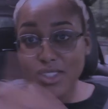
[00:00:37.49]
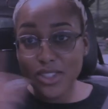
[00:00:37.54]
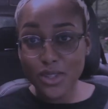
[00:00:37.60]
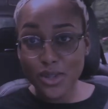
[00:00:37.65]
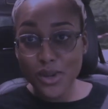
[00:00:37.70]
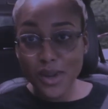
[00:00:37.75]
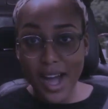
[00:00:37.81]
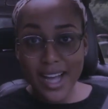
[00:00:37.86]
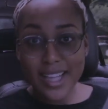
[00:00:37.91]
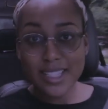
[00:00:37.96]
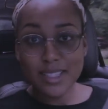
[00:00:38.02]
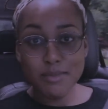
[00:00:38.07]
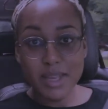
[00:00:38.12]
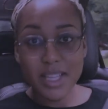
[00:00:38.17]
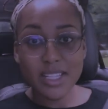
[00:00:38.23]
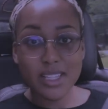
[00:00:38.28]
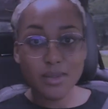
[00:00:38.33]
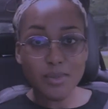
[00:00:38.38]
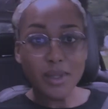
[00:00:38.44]
You guys
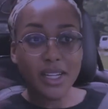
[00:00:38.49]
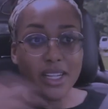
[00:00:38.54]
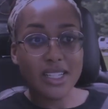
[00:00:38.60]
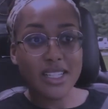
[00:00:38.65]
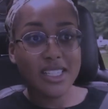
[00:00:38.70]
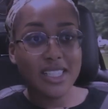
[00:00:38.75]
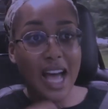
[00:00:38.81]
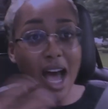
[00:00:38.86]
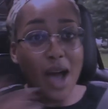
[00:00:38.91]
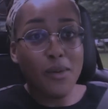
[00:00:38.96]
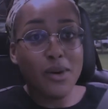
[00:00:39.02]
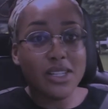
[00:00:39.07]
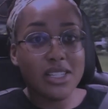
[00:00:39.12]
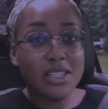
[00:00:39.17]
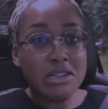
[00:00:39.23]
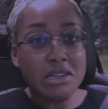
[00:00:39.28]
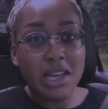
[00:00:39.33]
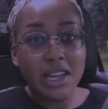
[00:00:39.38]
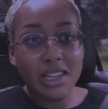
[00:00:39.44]
missed because I
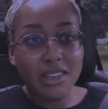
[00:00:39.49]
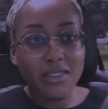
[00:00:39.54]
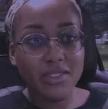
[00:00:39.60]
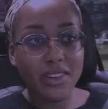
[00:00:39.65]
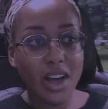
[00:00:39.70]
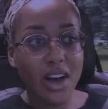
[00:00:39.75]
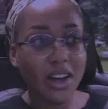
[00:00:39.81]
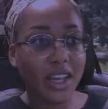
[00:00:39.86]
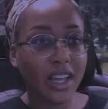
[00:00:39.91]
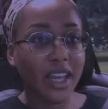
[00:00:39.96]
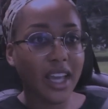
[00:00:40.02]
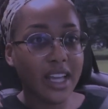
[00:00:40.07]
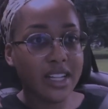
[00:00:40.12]
wasn't daily vlogging.